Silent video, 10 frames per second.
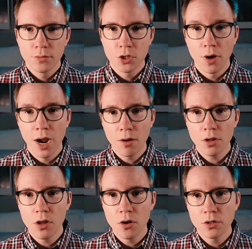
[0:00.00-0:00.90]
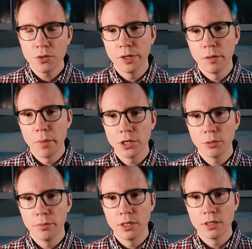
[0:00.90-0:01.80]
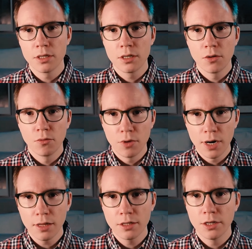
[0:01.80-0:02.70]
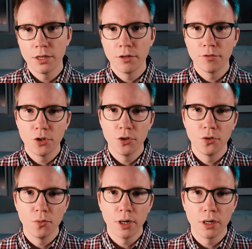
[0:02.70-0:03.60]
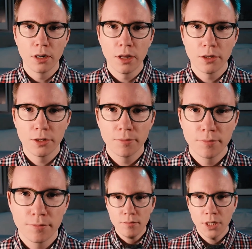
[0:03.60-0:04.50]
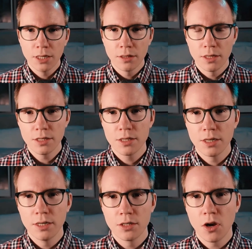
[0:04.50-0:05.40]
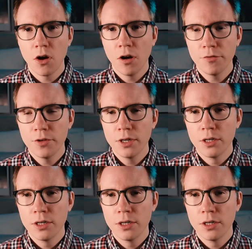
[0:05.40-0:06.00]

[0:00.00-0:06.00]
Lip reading: So how close were your measurements relative to one another? This is often